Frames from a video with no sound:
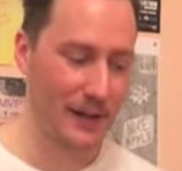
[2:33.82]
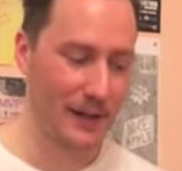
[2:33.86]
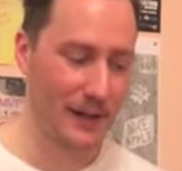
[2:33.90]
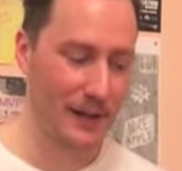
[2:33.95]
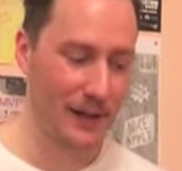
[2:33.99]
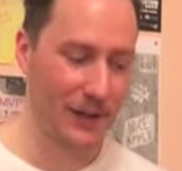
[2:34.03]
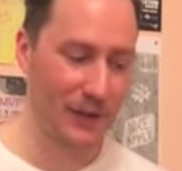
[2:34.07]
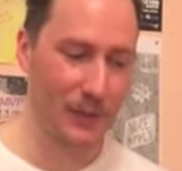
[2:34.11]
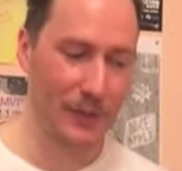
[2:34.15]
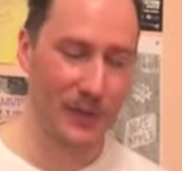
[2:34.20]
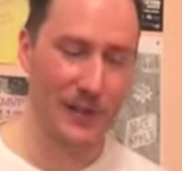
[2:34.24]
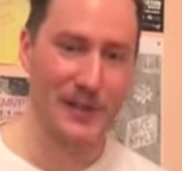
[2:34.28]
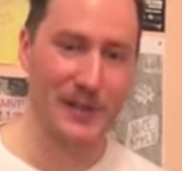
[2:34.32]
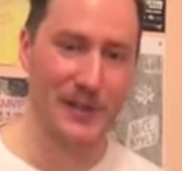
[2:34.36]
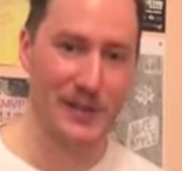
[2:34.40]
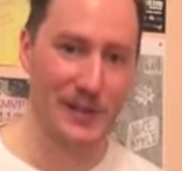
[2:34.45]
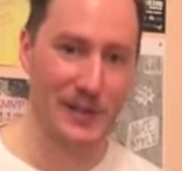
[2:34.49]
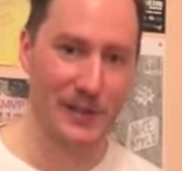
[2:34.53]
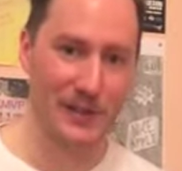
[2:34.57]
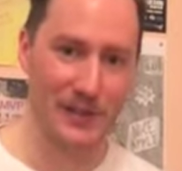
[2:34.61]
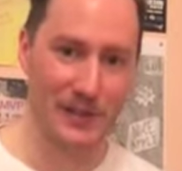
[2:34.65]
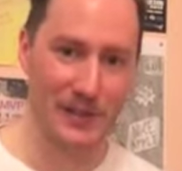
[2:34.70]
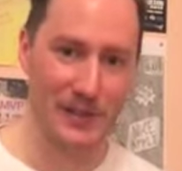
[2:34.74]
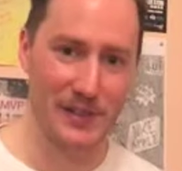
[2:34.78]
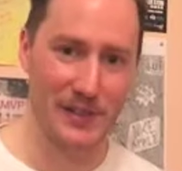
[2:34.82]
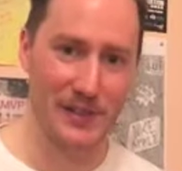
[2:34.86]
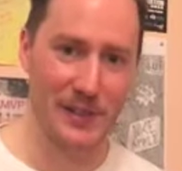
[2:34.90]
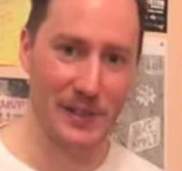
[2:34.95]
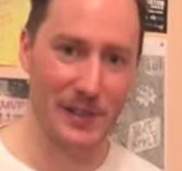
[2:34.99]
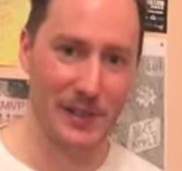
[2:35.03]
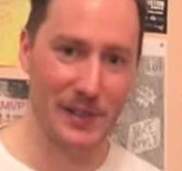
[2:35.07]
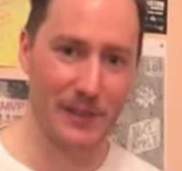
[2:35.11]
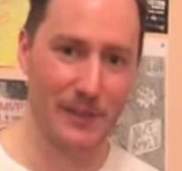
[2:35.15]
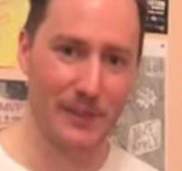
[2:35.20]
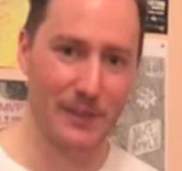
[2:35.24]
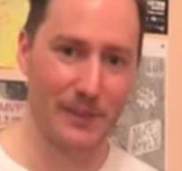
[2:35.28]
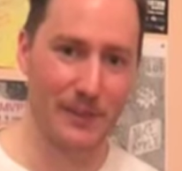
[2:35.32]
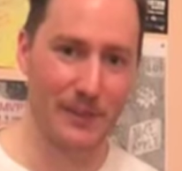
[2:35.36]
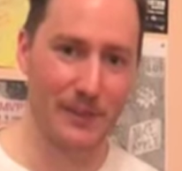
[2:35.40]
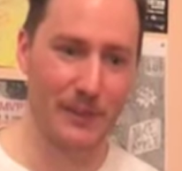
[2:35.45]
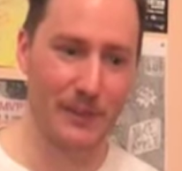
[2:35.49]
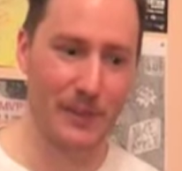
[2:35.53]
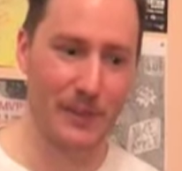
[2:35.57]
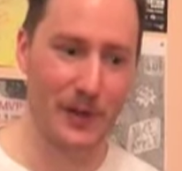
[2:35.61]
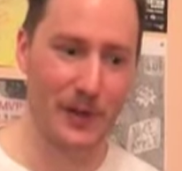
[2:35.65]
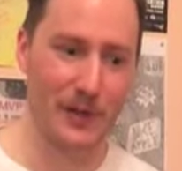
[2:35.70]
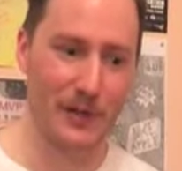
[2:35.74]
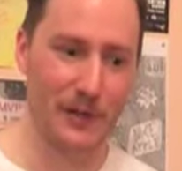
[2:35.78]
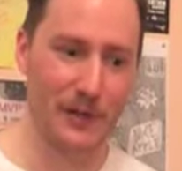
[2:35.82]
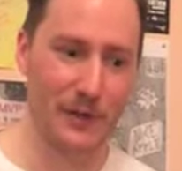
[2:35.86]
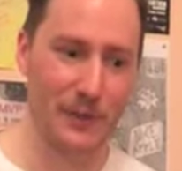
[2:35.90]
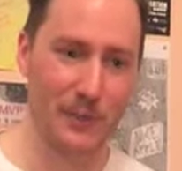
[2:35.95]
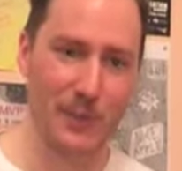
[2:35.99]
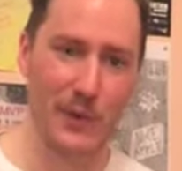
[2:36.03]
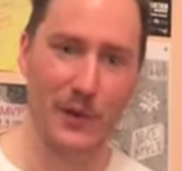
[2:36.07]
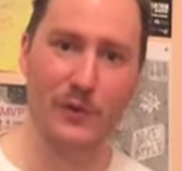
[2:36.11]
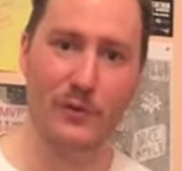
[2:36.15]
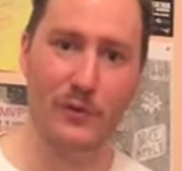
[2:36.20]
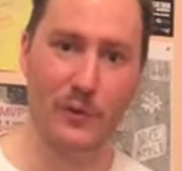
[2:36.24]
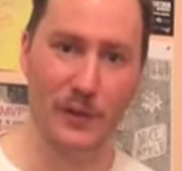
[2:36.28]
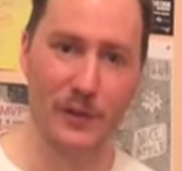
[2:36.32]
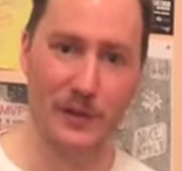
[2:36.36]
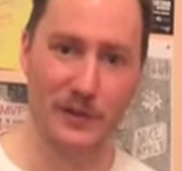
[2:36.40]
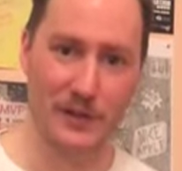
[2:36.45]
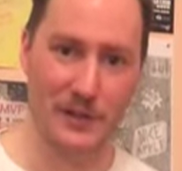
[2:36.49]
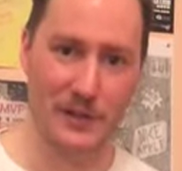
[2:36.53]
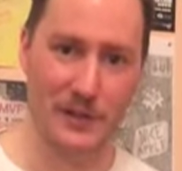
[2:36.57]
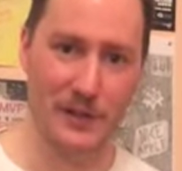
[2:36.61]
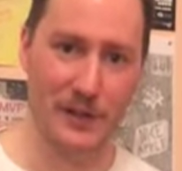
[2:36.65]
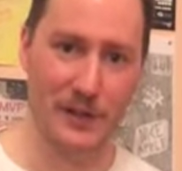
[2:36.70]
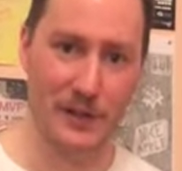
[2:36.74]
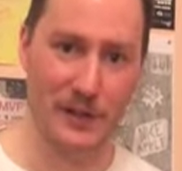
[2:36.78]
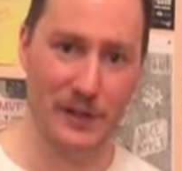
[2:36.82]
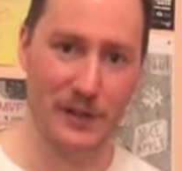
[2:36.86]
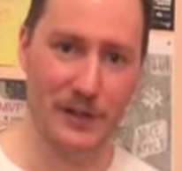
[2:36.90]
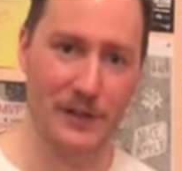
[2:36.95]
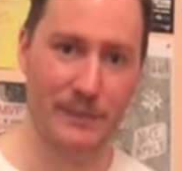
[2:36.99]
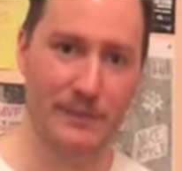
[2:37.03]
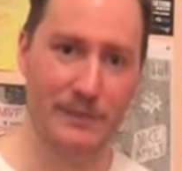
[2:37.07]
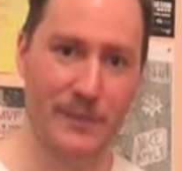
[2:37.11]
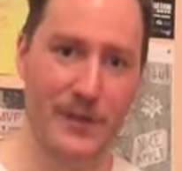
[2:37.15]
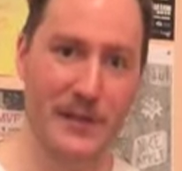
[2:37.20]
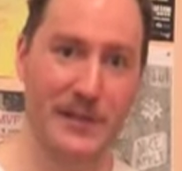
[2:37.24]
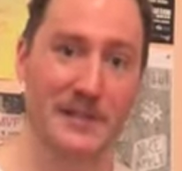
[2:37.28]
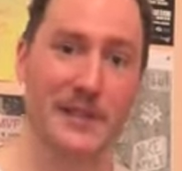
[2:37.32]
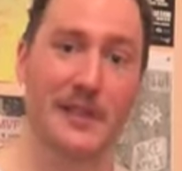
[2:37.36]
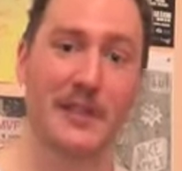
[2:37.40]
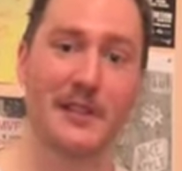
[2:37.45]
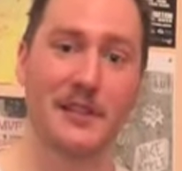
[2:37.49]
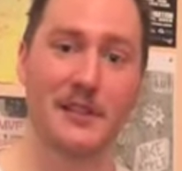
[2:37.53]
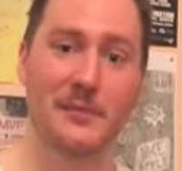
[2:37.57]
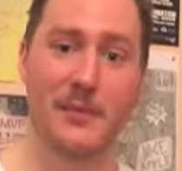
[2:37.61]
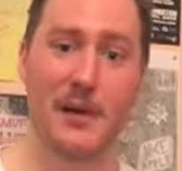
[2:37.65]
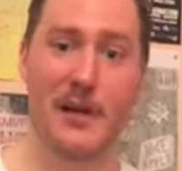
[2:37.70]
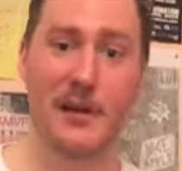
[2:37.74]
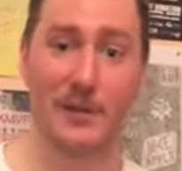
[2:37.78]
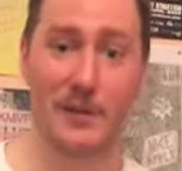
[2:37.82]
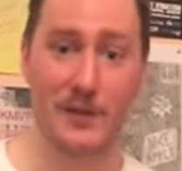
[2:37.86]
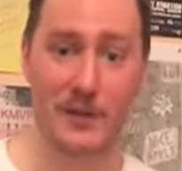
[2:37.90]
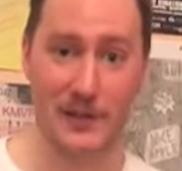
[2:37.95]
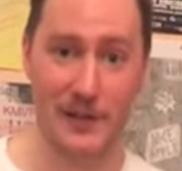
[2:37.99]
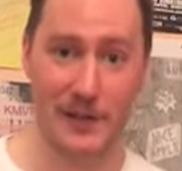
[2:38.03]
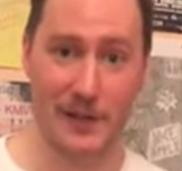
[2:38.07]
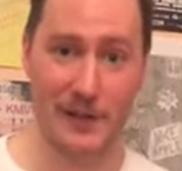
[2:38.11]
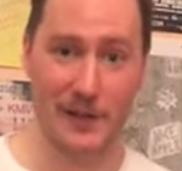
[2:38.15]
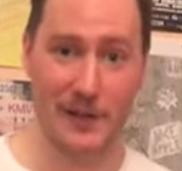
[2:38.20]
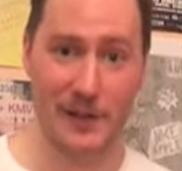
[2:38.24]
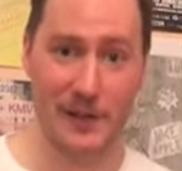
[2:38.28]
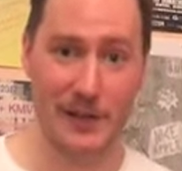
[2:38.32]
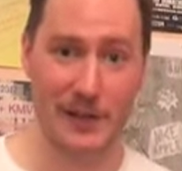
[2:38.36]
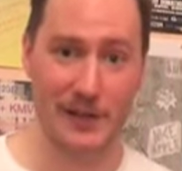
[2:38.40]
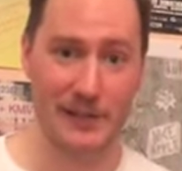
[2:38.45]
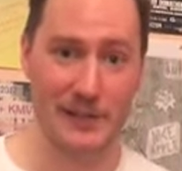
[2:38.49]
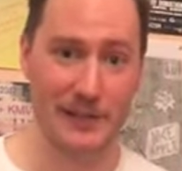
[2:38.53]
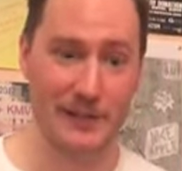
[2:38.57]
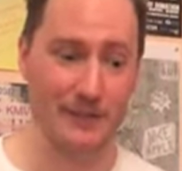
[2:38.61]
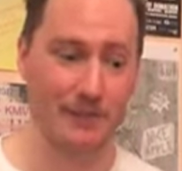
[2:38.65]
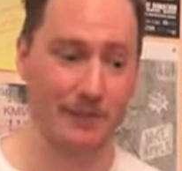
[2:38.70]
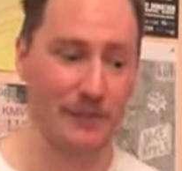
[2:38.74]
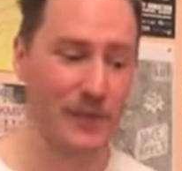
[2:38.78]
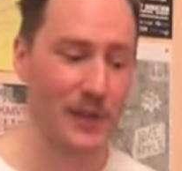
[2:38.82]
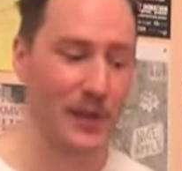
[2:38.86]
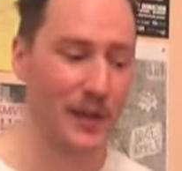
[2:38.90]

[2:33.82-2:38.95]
and you reach another C, but you're above where you started. It's like a spiral staircase.